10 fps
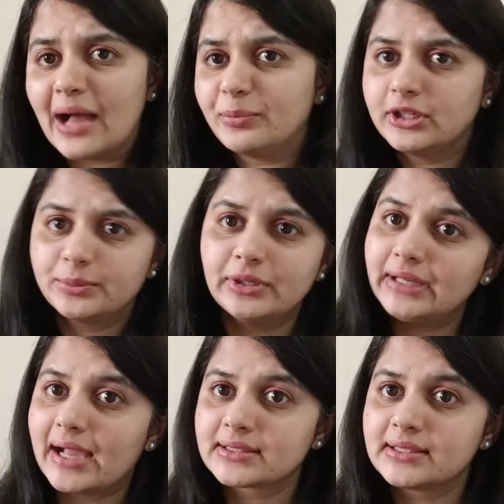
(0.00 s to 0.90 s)
applicable
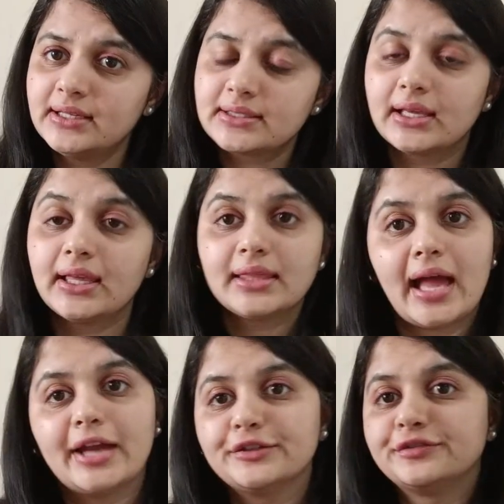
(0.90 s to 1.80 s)
tax rates in
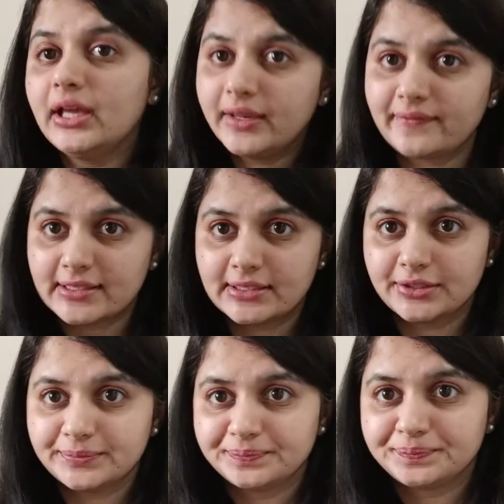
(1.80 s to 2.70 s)
the hand of the investor.